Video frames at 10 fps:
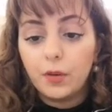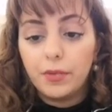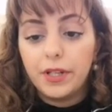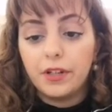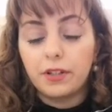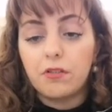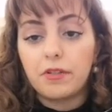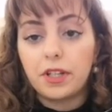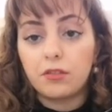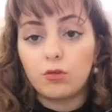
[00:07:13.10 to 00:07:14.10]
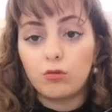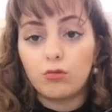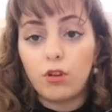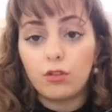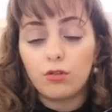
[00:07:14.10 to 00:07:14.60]
We are going to
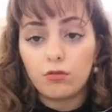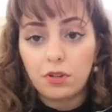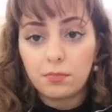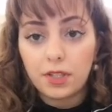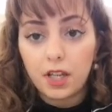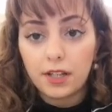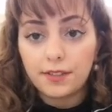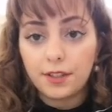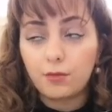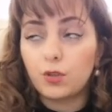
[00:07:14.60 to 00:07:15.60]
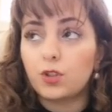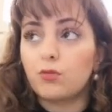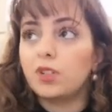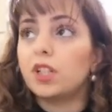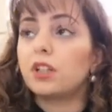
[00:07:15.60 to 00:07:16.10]
launch a website in
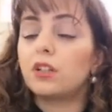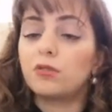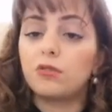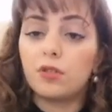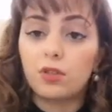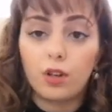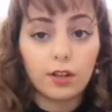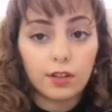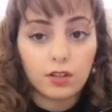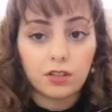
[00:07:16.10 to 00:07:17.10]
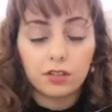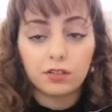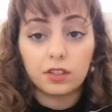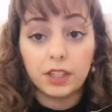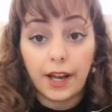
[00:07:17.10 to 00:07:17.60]
which we include this article.
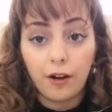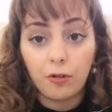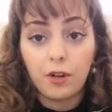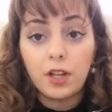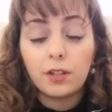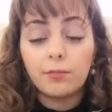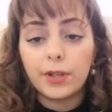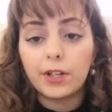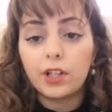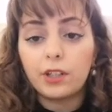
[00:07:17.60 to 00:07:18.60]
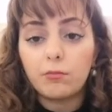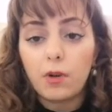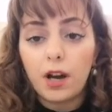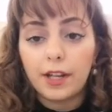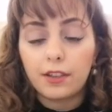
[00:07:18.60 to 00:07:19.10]
Now, bear in
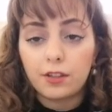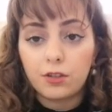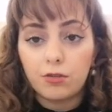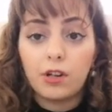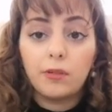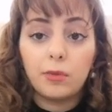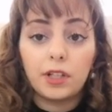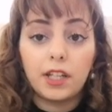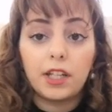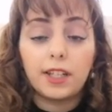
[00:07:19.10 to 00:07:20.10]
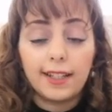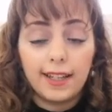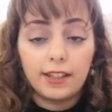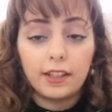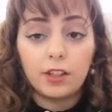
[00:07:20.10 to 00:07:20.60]
mind that you are working
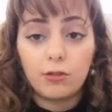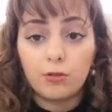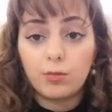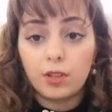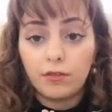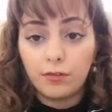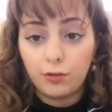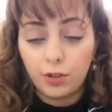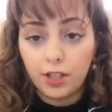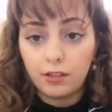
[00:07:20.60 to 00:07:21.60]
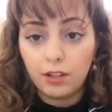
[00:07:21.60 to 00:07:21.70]
again in groups of 3.